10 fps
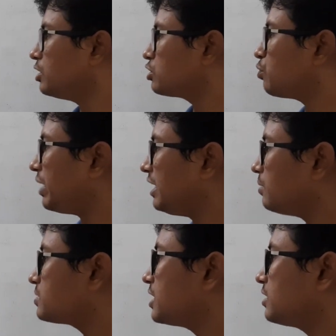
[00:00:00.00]
So why I
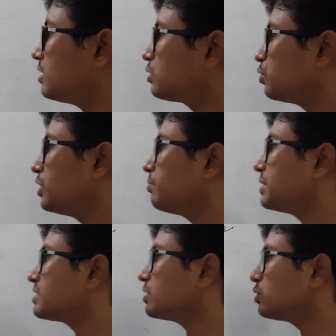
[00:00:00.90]
am saying the Turing
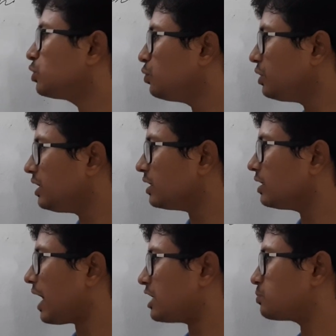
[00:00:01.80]
machine? Turing has